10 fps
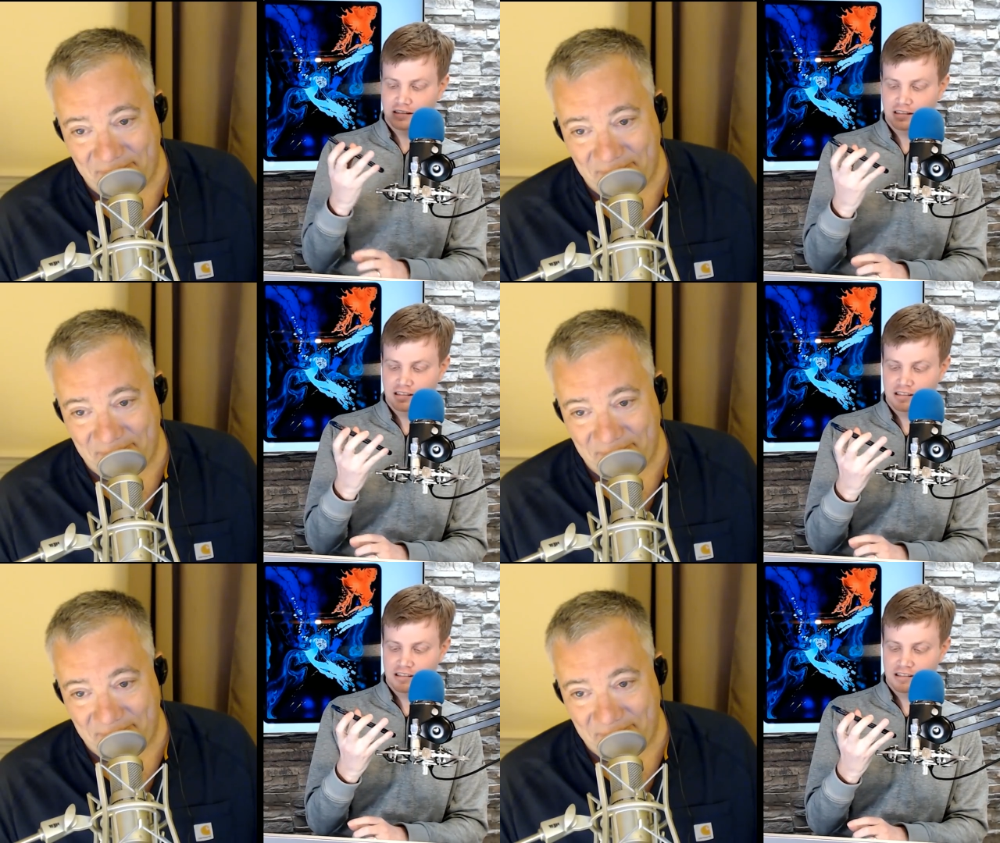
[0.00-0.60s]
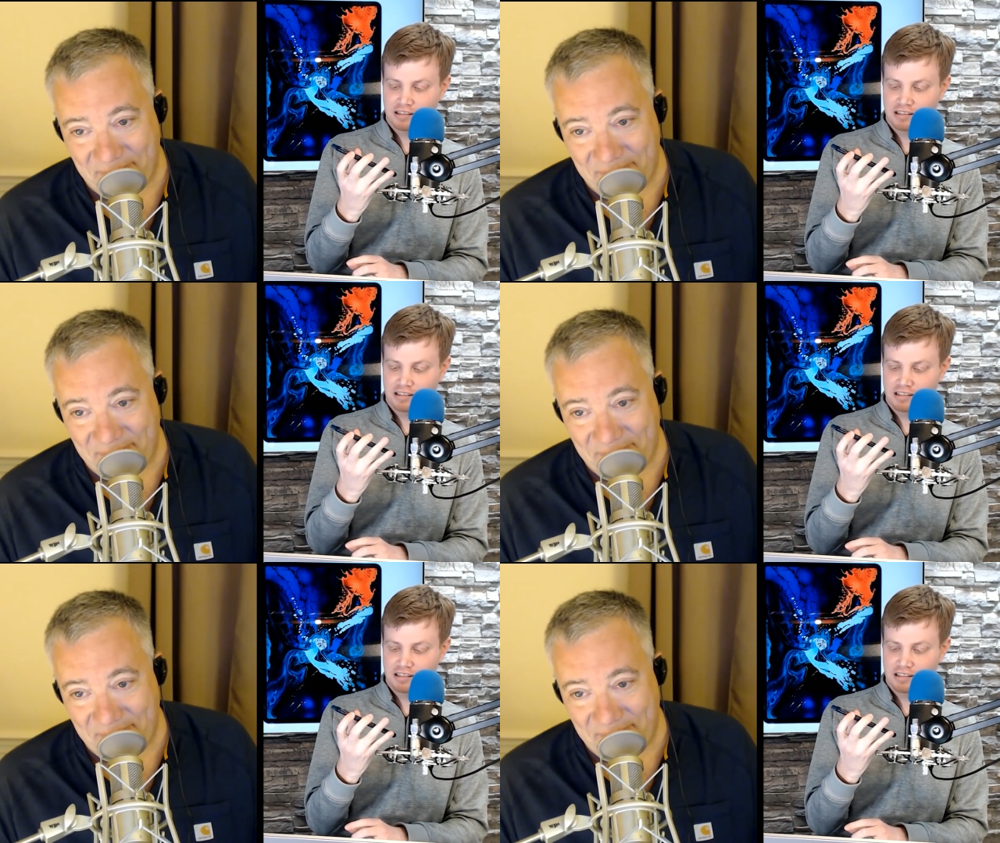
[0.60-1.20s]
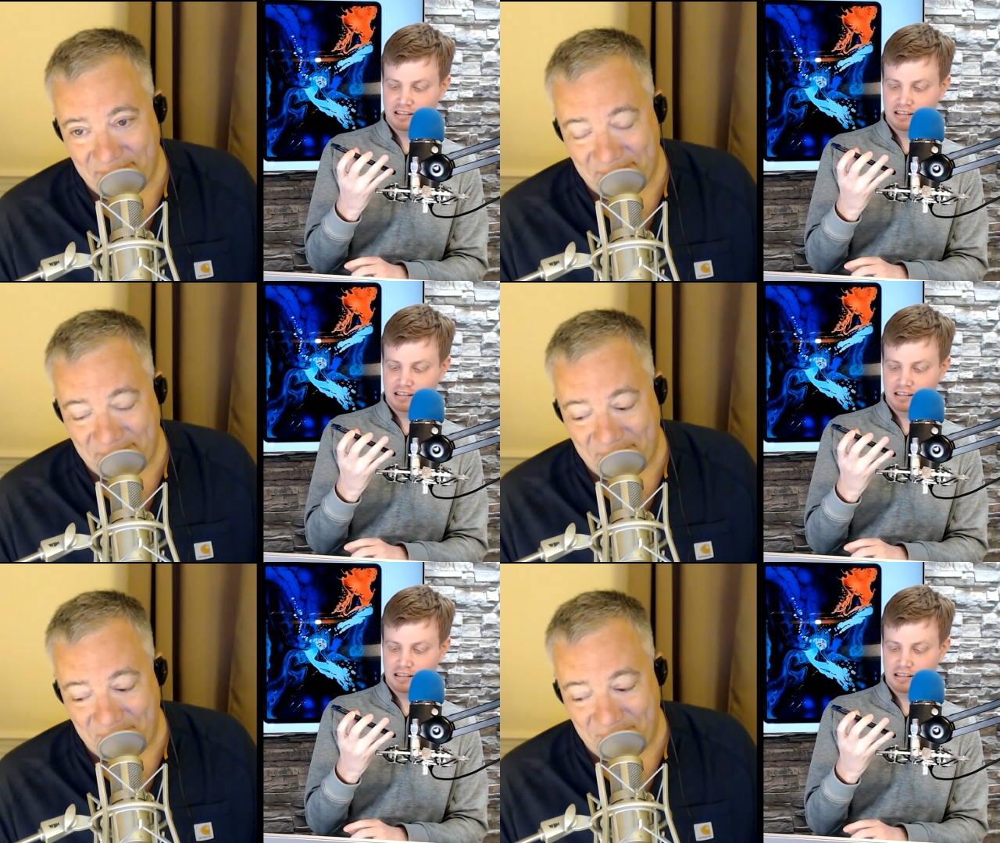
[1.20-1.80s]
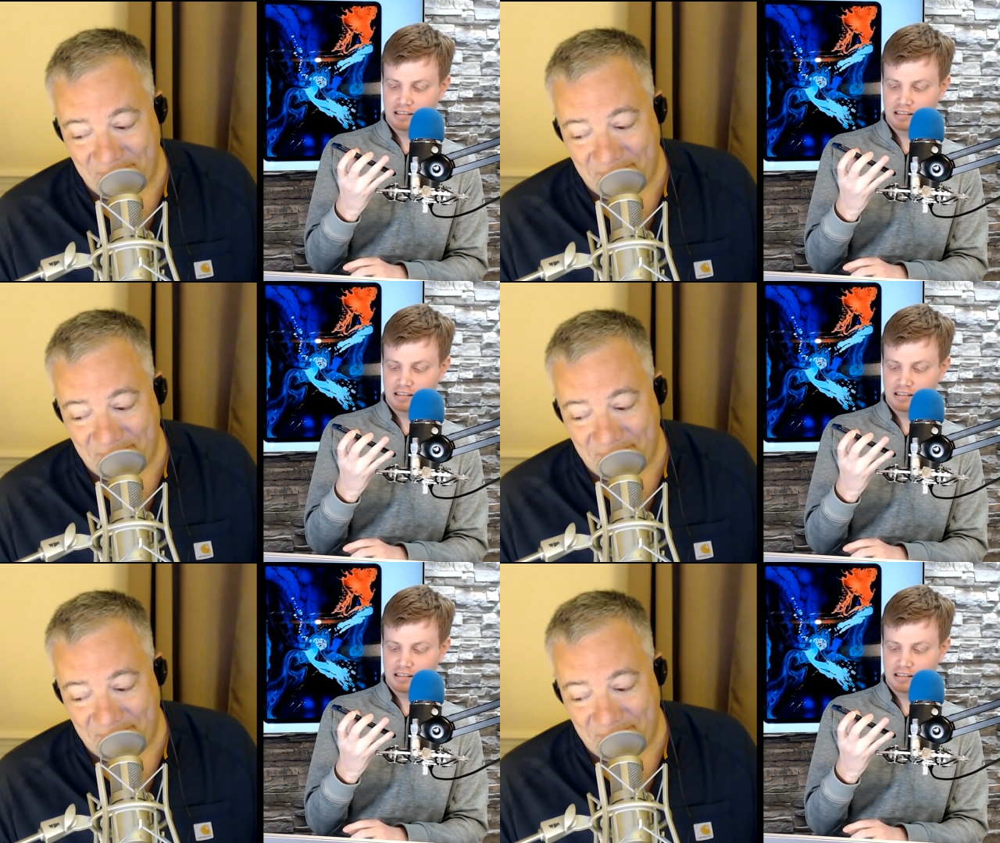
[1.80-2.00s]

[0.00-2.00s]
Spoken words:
(silence)